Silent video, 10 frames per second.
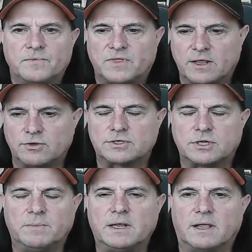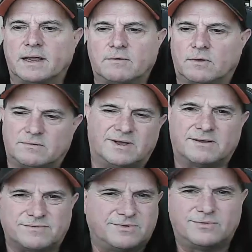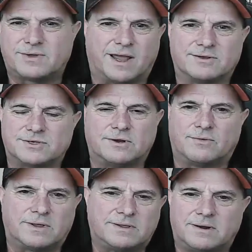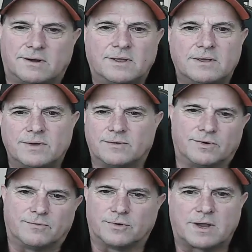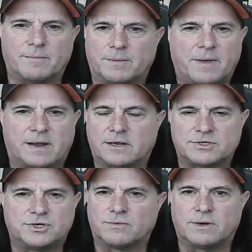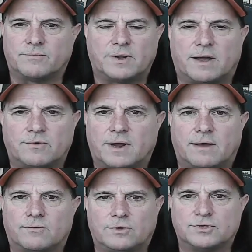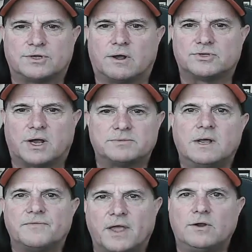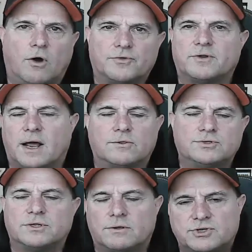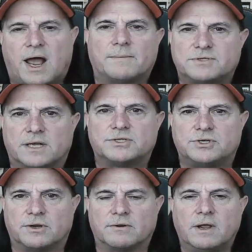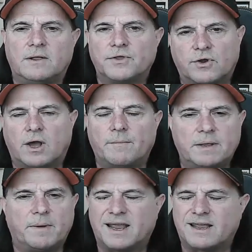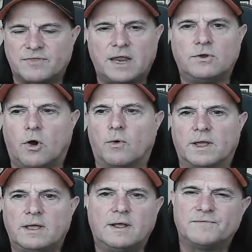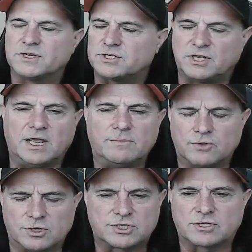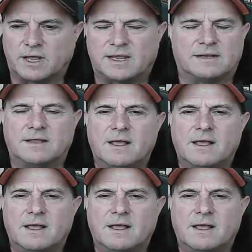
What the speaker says: They look to me like, well, who cares? We're coming back next year. We're not losing our jobs. They know they're not losing their jobs next year. They're coming back and they know it. This team looks like it.